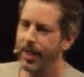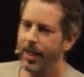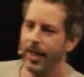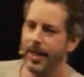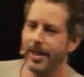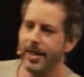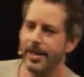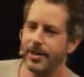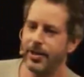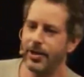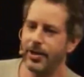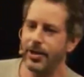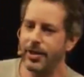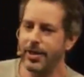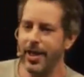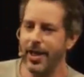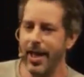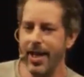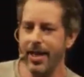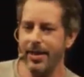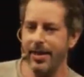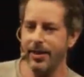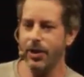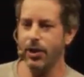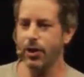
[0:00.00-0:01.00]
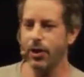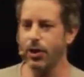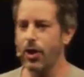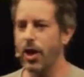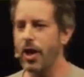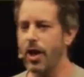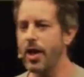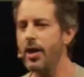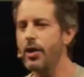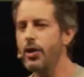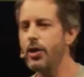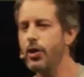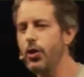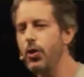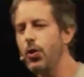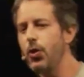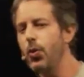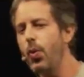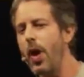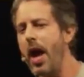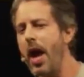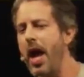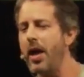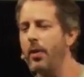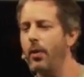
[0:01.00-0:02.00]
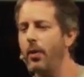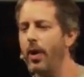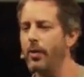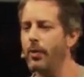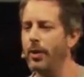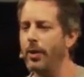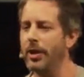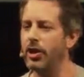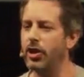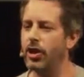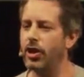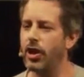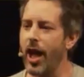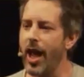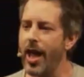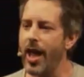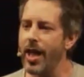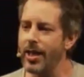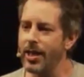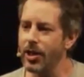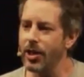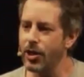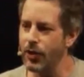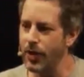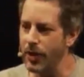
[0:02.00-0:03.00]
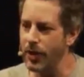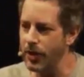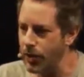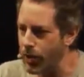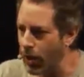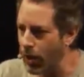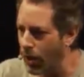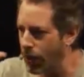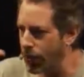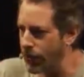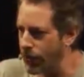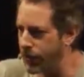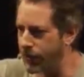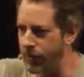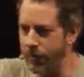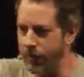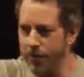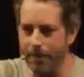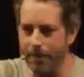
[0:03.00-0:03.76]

is to dare to try a new way where we change this constant